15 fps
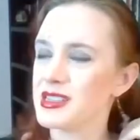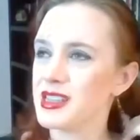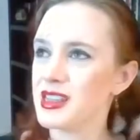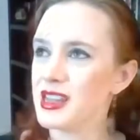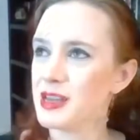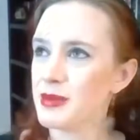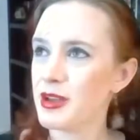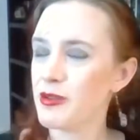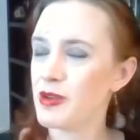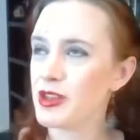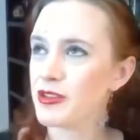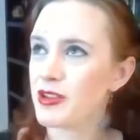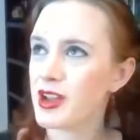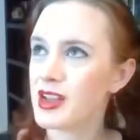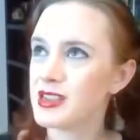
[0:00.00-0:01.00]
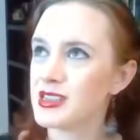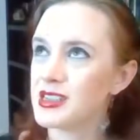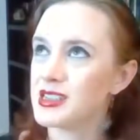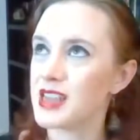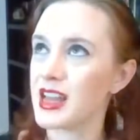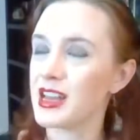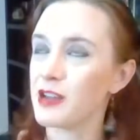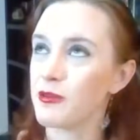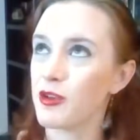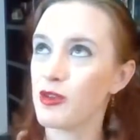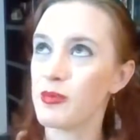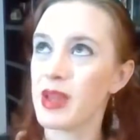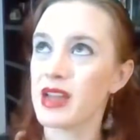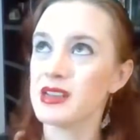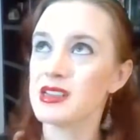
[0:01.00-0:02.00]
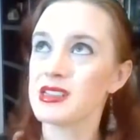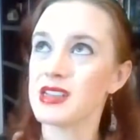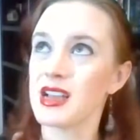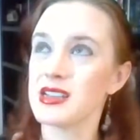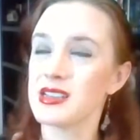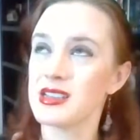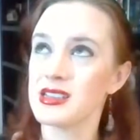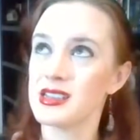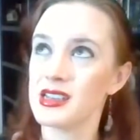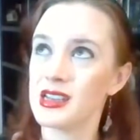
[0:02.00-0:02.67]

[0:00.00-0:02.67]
the thing about Wuthering Heights is that it romanticizes